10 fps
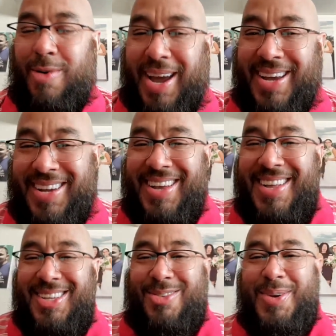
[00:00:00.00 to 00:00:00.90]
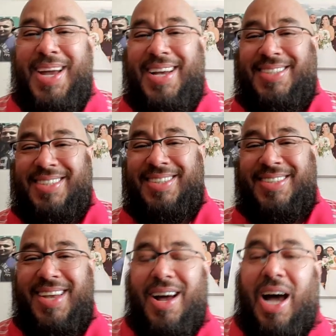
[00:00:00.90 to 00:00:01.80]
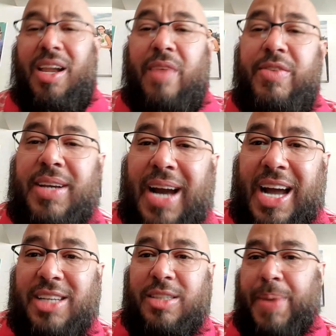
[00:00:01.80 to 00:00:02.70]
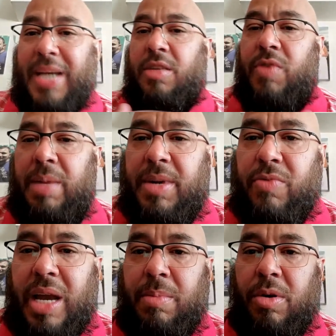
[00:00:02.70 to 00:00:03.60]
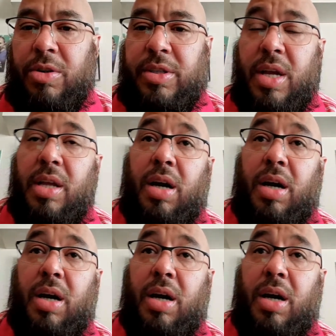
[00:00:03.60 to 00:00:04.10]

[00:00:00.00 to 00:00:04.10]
All right, three S's. I love you guys, Pastor Raymond Ramos,